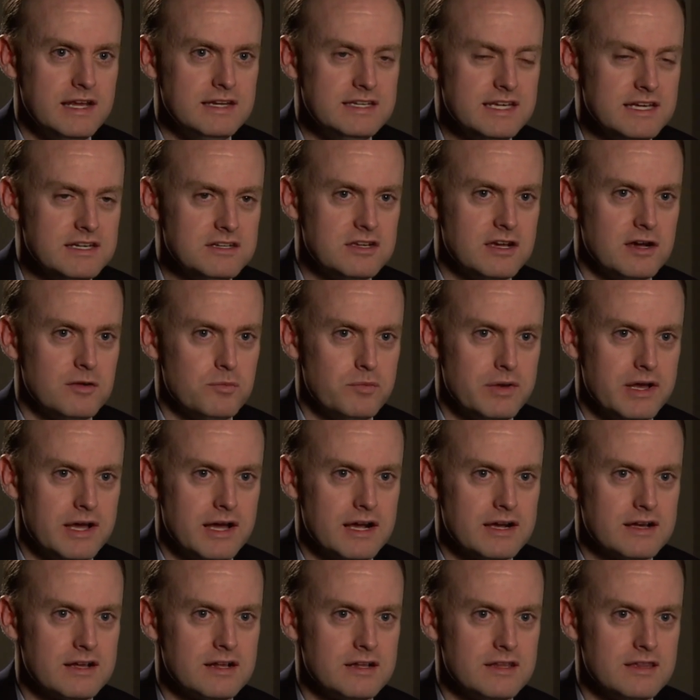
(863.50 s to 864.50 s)
did come
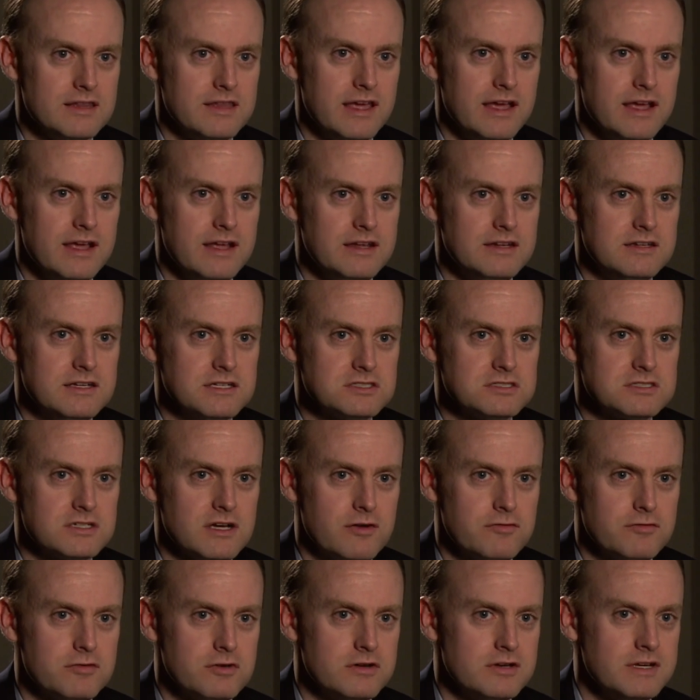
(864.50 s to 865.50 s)
back, they
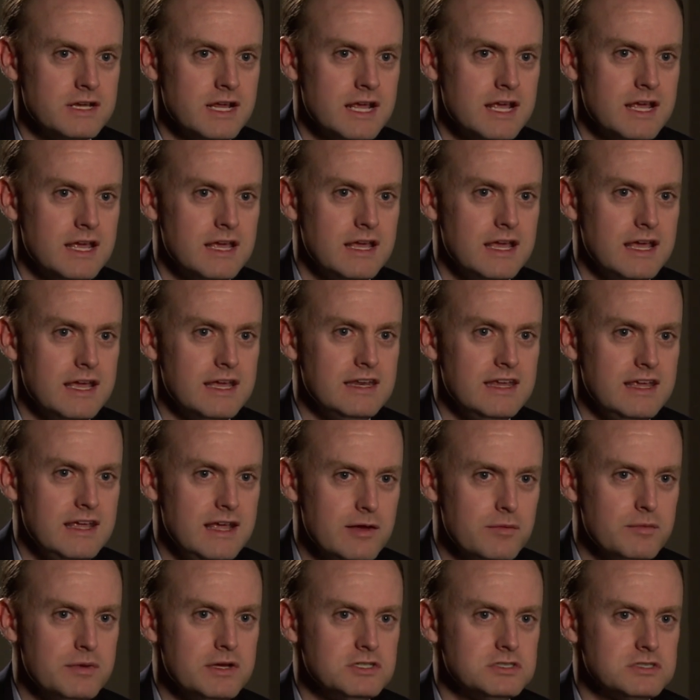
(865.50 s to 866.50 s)
discovered an
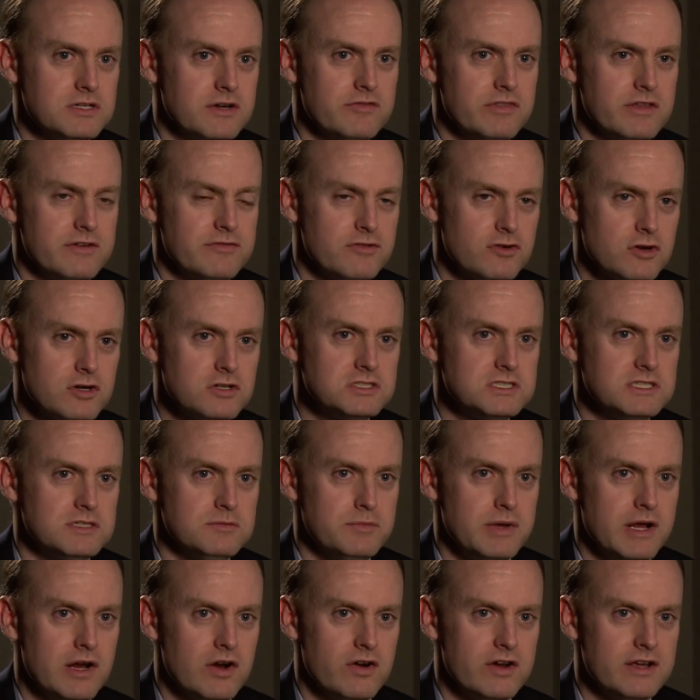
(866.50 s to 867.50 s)
image of the
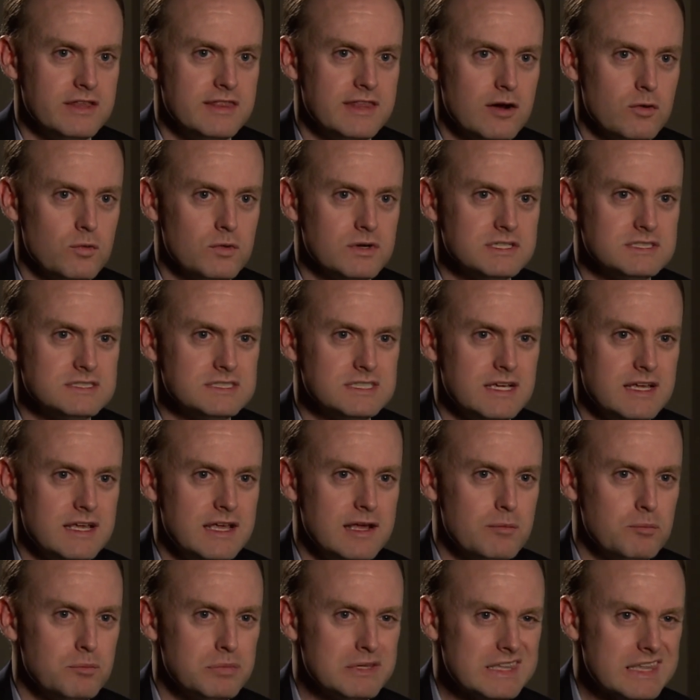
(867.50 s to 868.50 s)
Virgin Mary that was
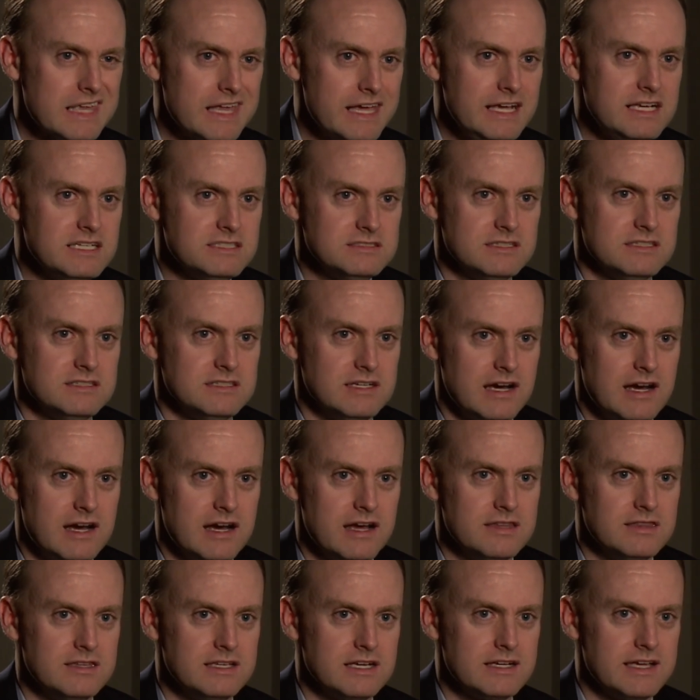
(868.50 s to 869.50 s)
emblazoned
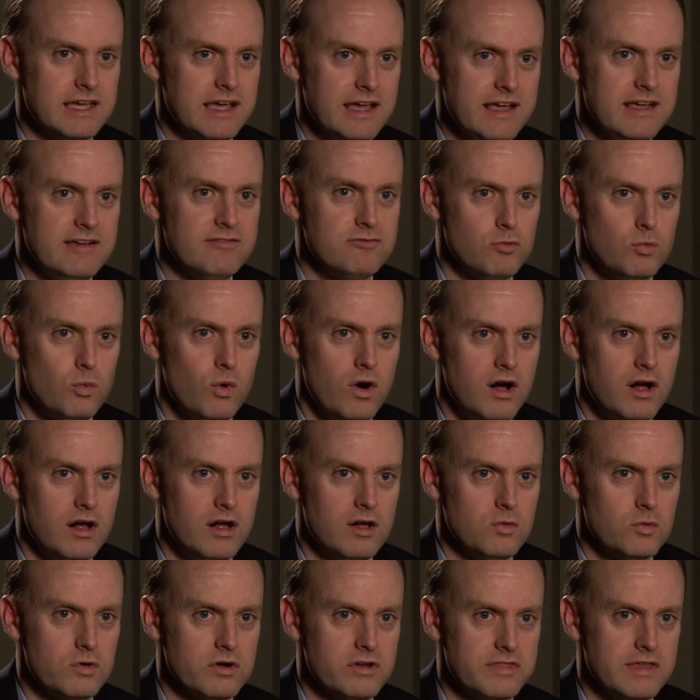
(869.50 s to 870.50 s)
on the cave
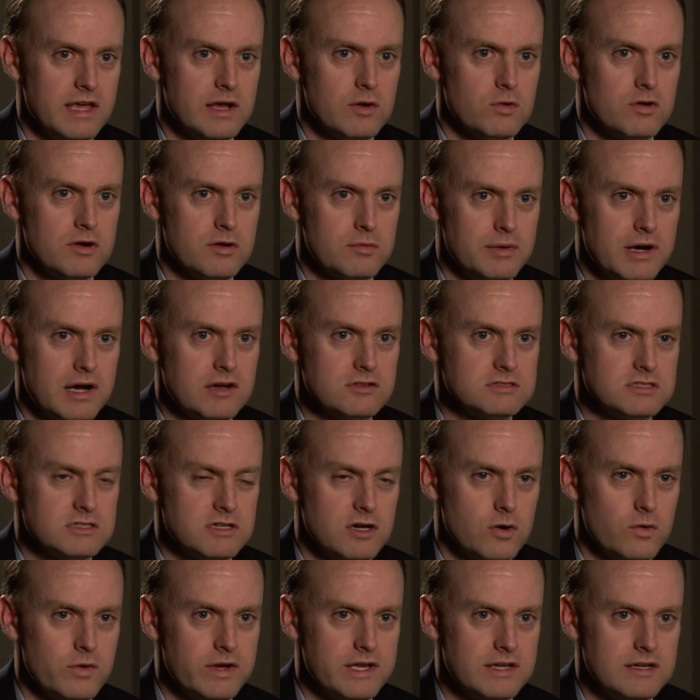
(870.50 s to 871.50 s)
wall where they were about to
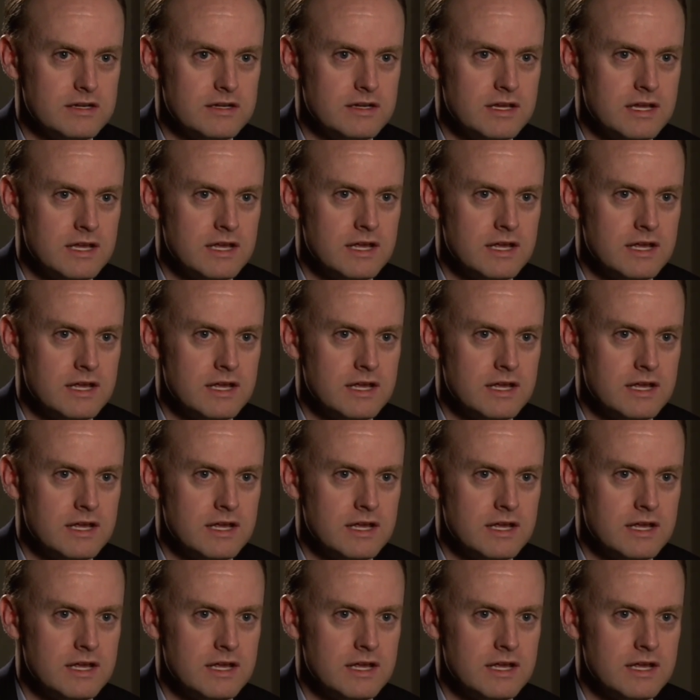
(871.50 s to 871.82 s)
go in.